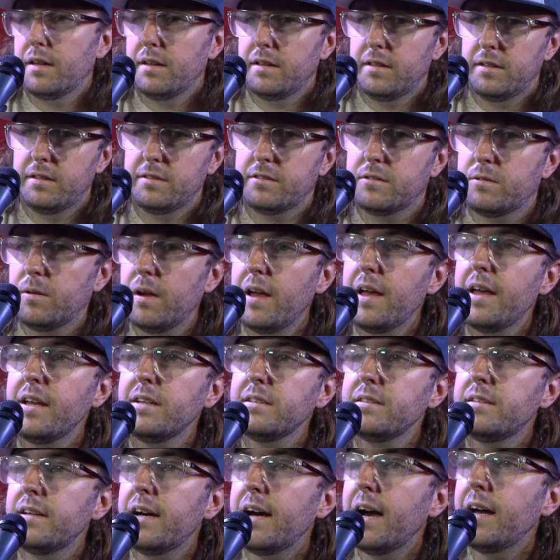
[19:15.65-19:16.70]
His
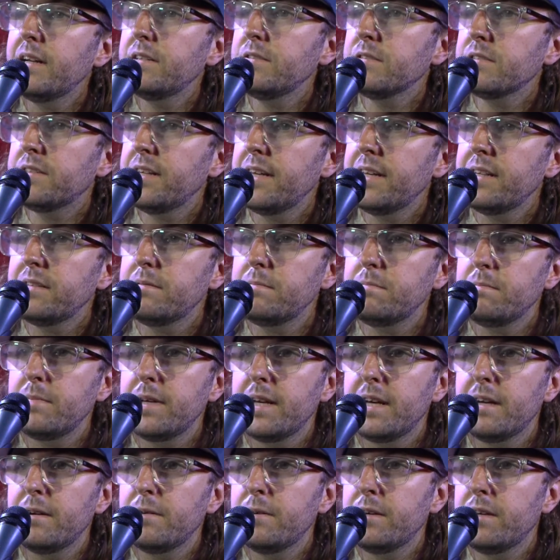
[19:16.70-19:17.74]
granddaughter's getting
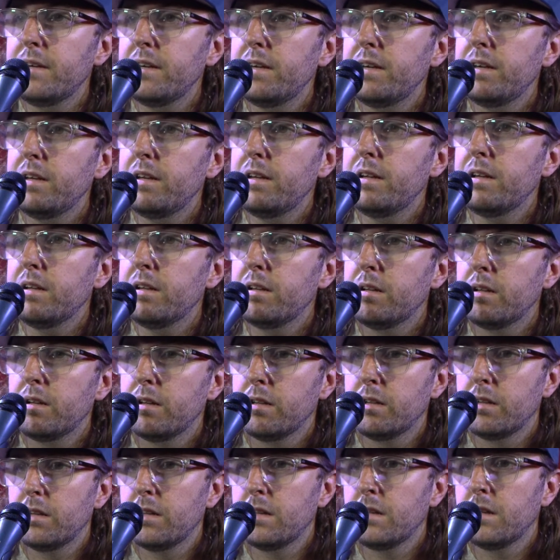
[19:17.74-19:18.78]

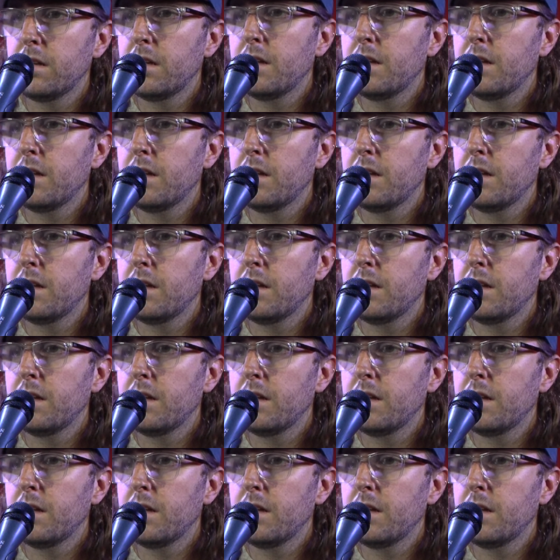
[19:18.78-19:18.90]
married,